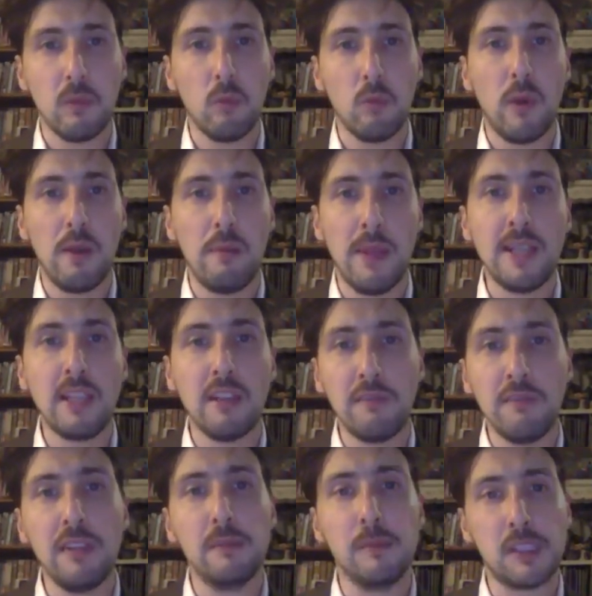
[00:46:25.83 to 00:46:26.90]
when making
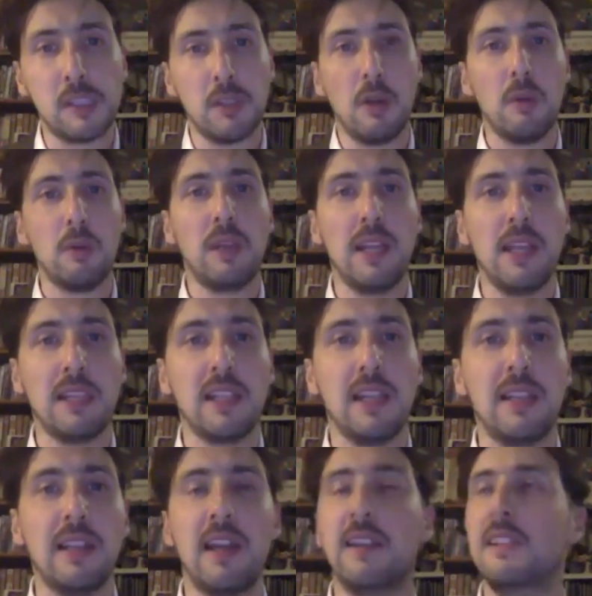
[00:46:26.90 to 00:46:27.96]
films you know like
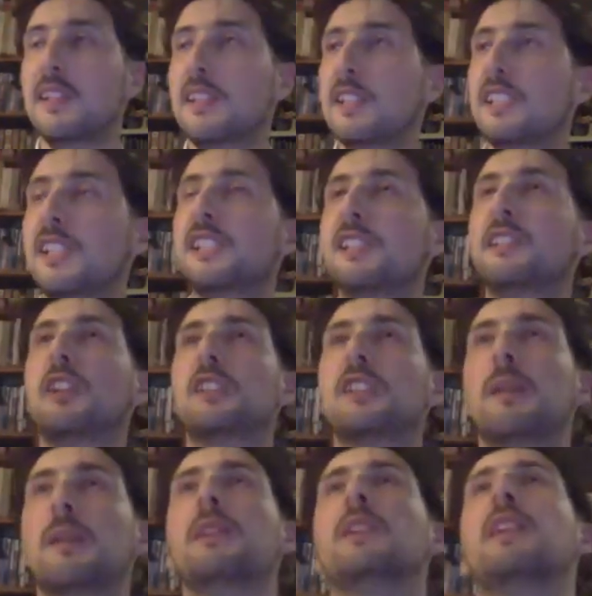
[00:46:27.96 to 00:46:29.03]
and, and this is not
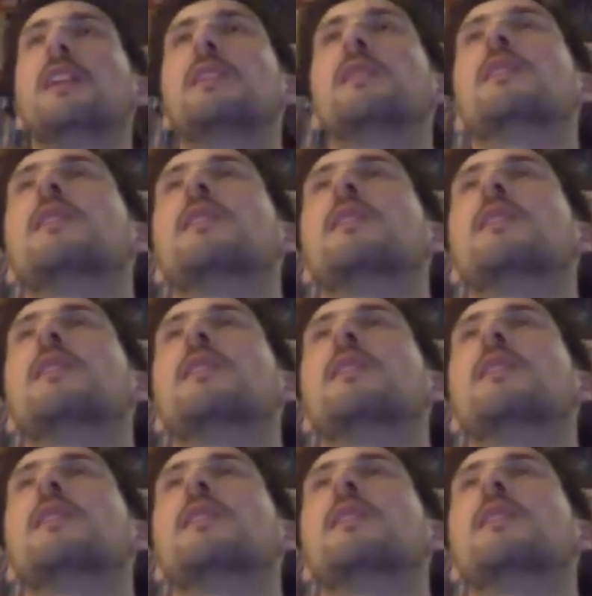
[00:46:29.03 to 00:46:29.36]
something that